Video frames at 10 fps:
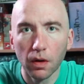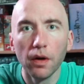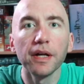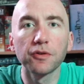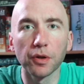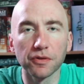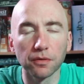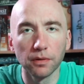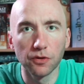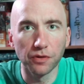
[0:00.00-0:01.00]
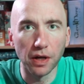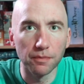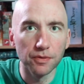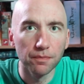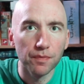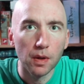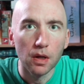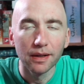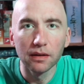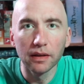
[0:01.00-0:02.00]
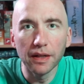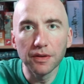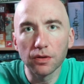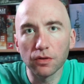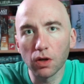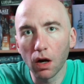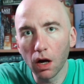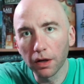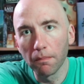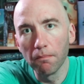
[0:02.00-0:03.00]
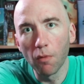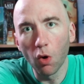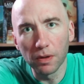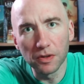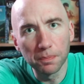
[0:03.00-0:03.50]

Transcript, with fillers: Hey, it's Chris, Liege of Games. Let's talk MOBAs,